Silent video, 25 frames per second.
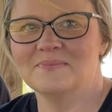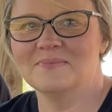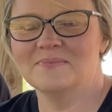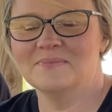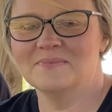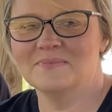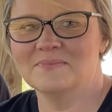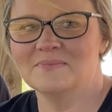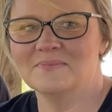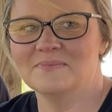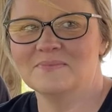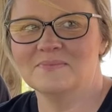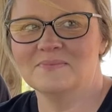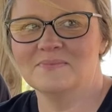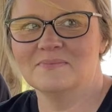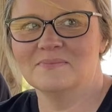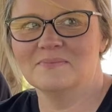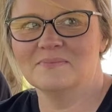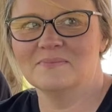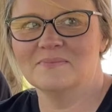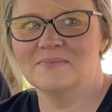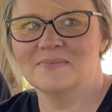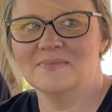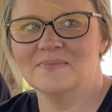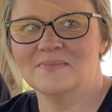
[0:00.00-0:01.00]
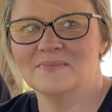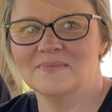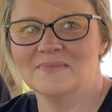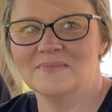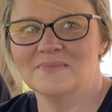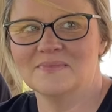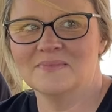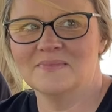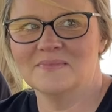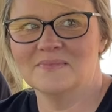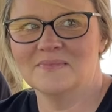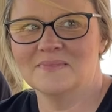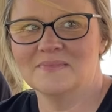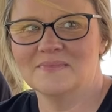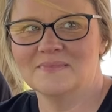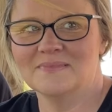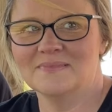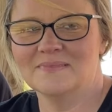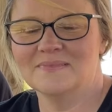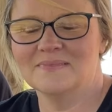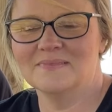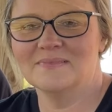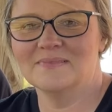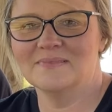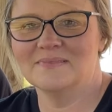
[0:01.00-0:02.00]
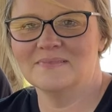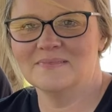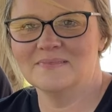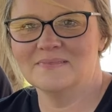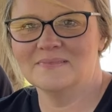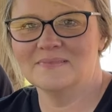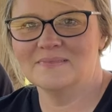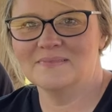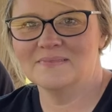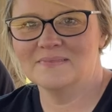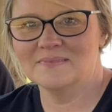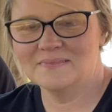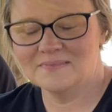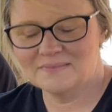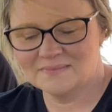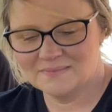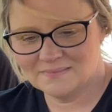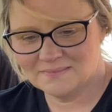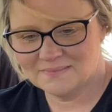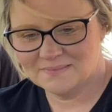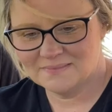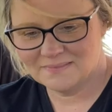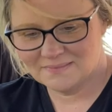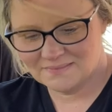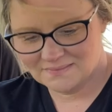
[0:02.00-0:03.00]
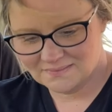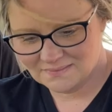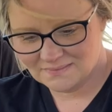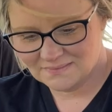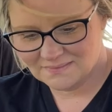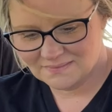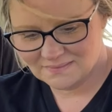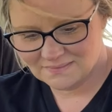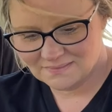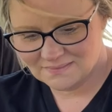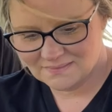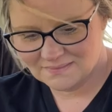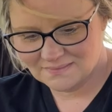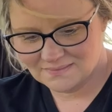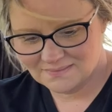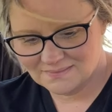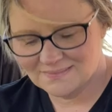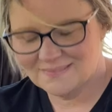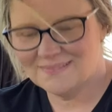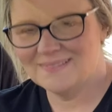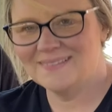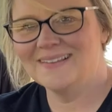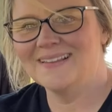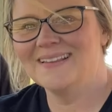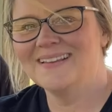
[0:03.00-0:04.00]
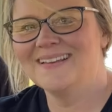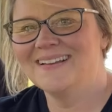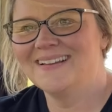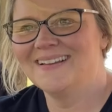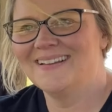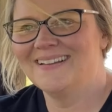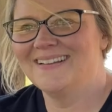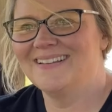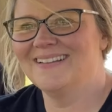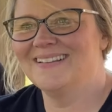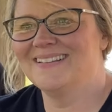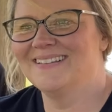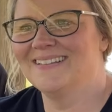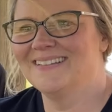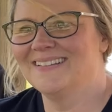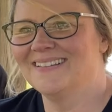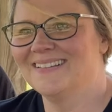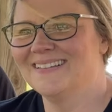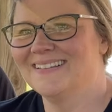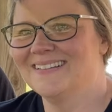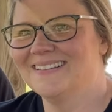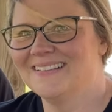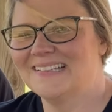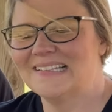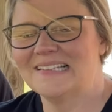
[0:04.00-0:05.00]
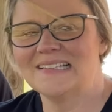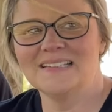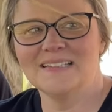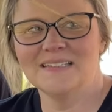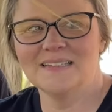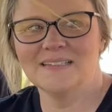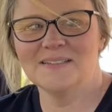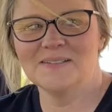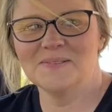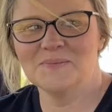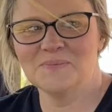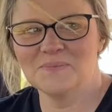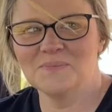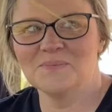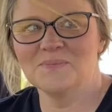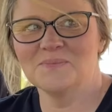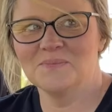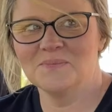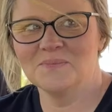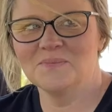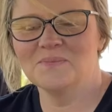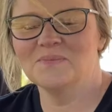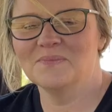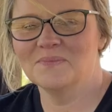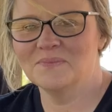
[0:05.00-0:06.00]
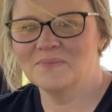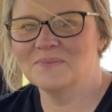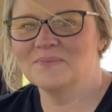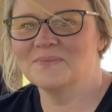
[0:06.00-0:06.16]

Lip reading: (silent)